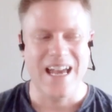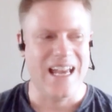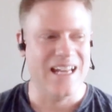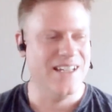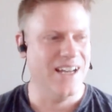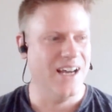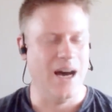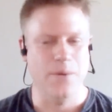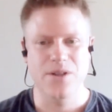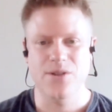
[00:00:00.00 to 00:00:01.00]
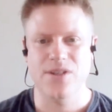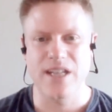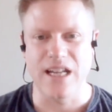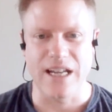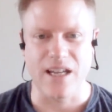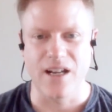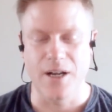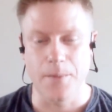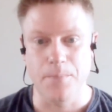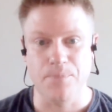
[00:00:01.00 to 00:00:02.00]
And I was to say, like,
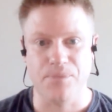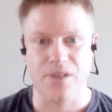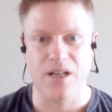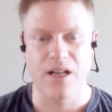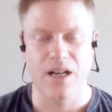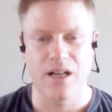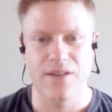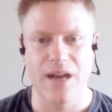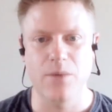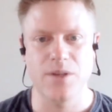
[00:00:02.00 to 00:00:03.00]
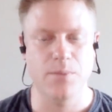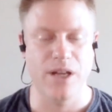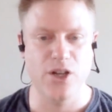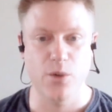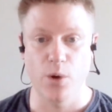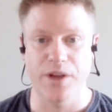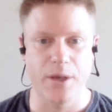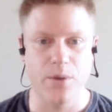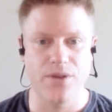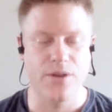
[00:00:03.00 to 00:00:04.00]
that was a pleasure
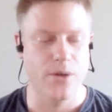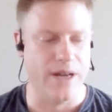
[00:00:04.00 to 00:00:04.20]
working with you,